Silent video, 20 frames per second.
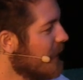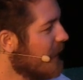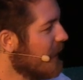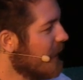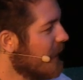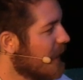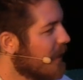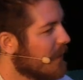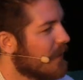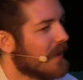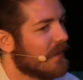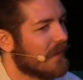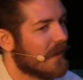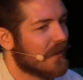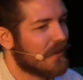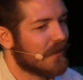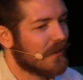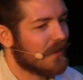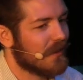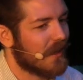Yeah. And I think
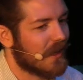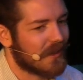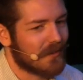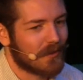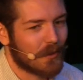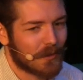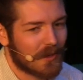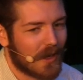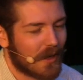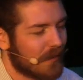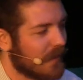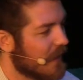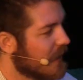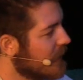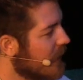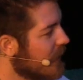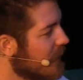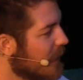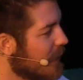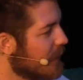that's like those kind of
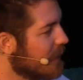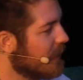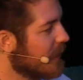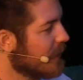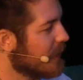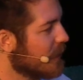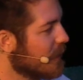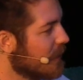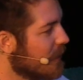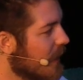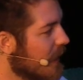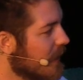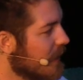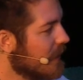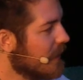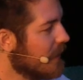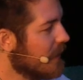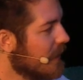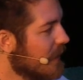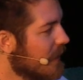things are a lot of fun to write,
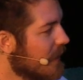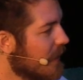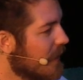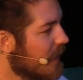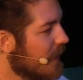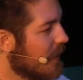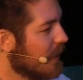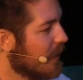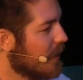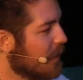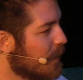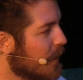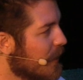uh,